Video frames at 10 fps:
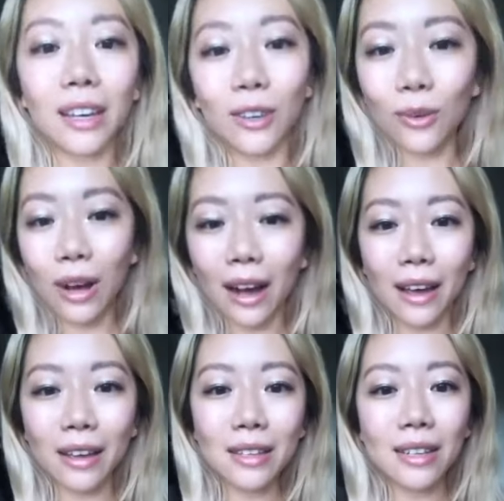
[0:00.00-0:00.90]
you
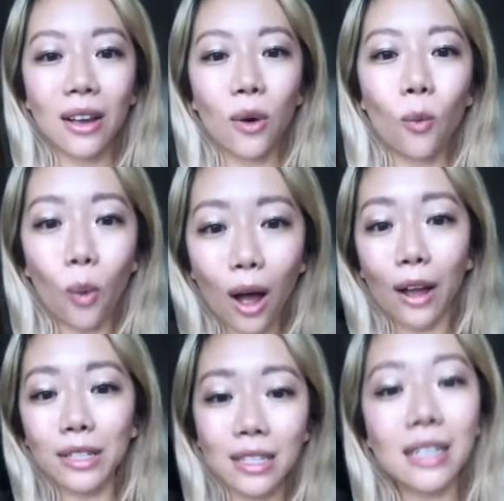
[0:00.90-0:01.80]
guys
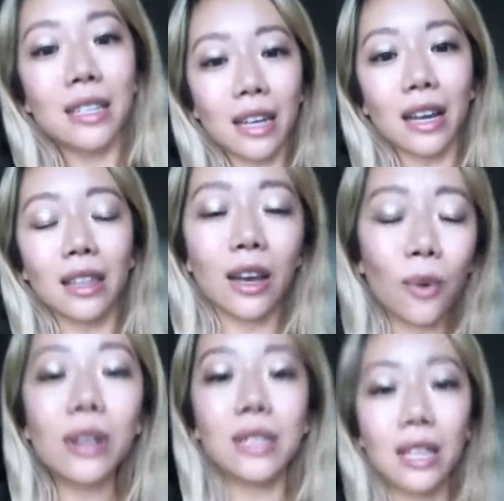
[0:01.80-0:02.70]
want to see and they
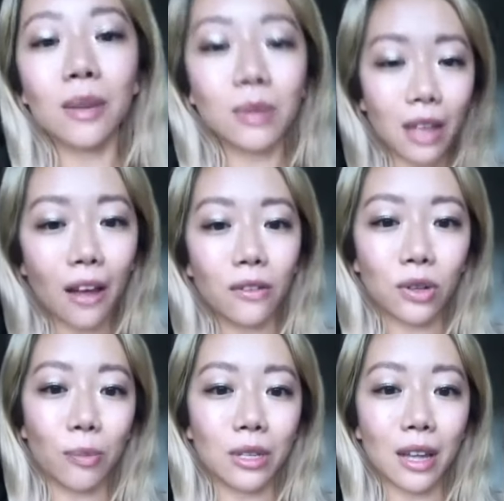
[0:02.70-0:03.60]
want to see themselves
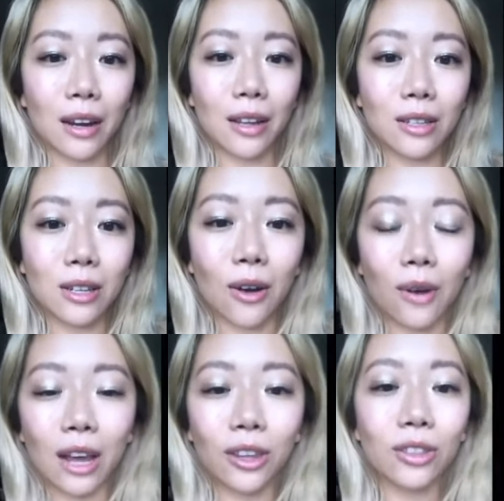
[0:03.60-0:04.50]
represented. So
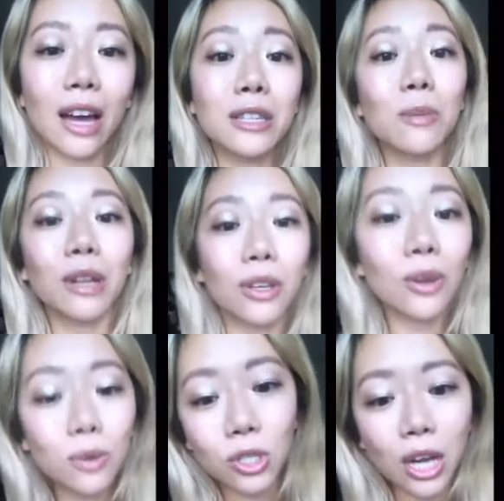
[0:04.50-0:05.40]
I think that's been a
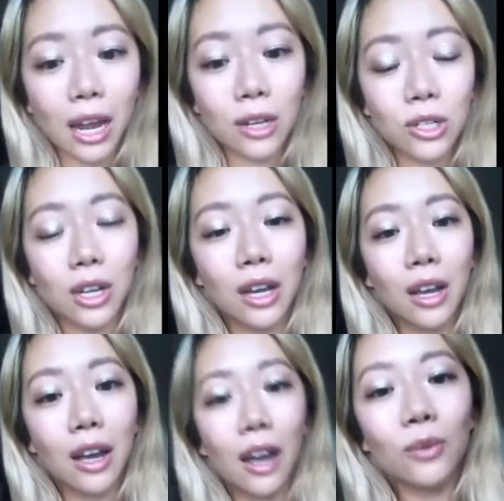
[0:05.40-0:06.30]
huge change
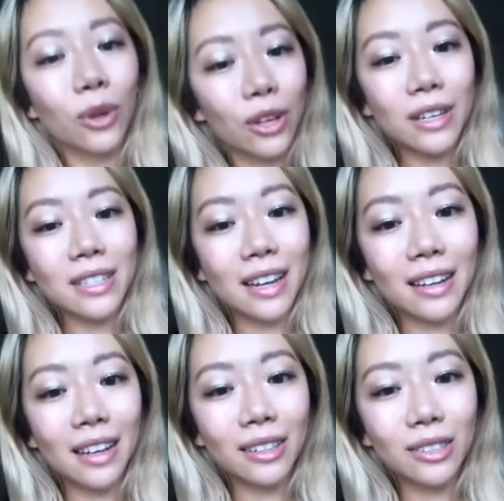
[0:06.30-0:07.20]
and really
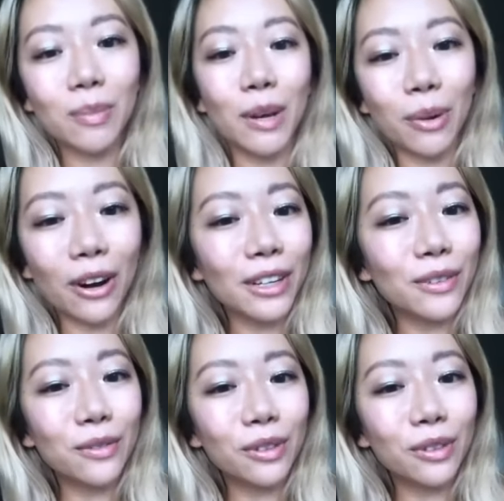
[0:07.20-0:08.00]
exciting to be a part of.